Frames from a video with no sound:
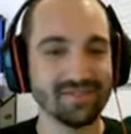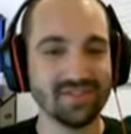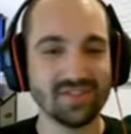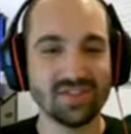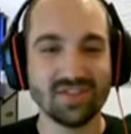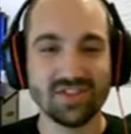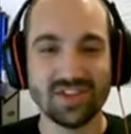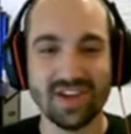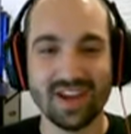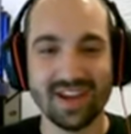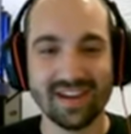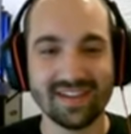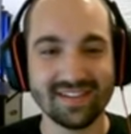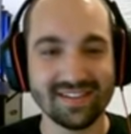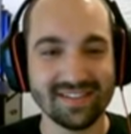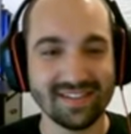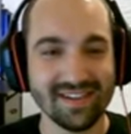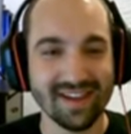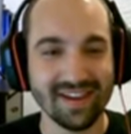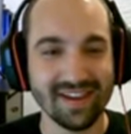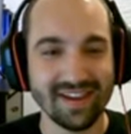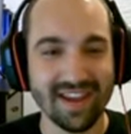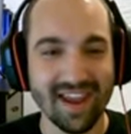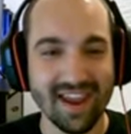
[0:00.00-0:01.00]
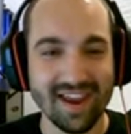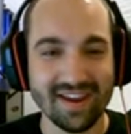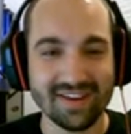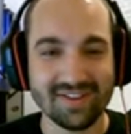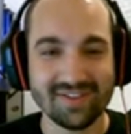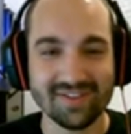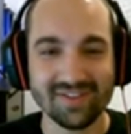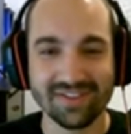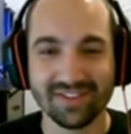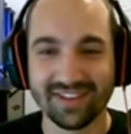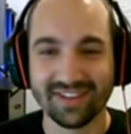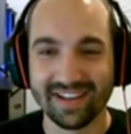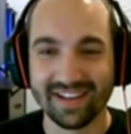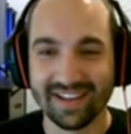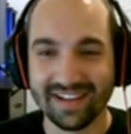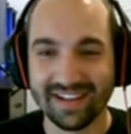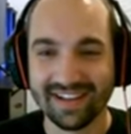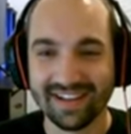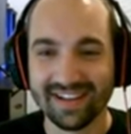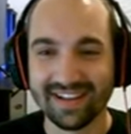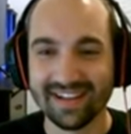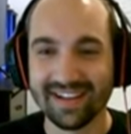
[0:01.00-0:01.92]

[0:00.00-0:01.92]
shit occasionally.